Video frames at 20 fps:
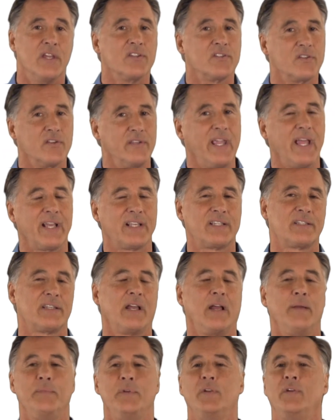So next
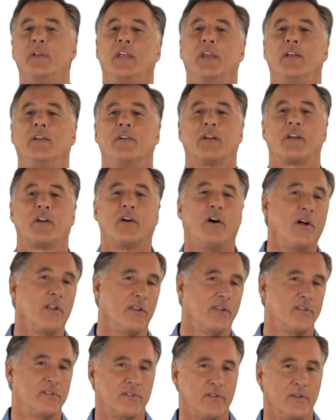time you hear a
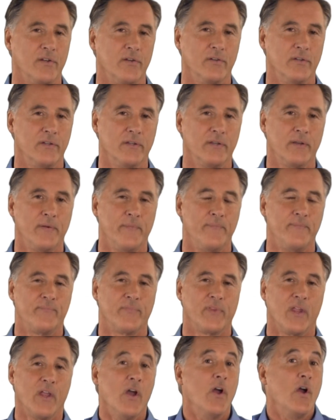college student
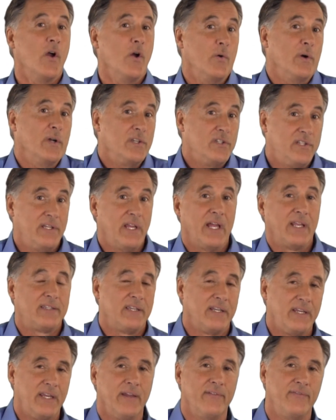who has yet
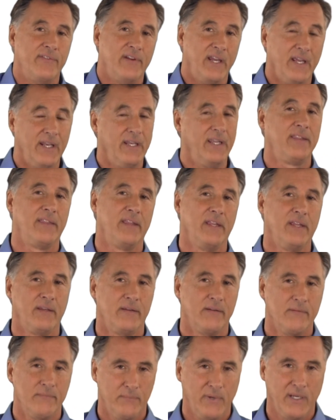to give
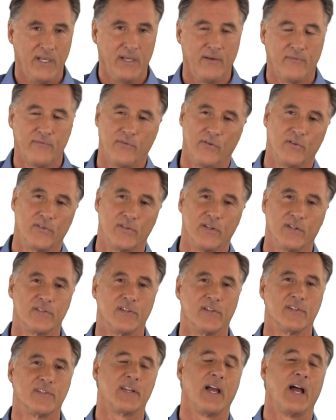anything meaningful to
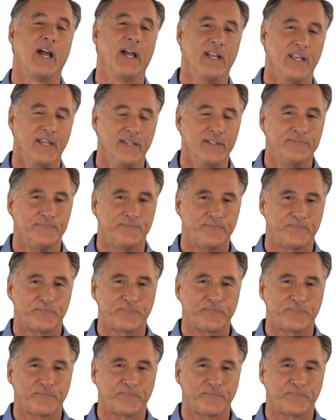society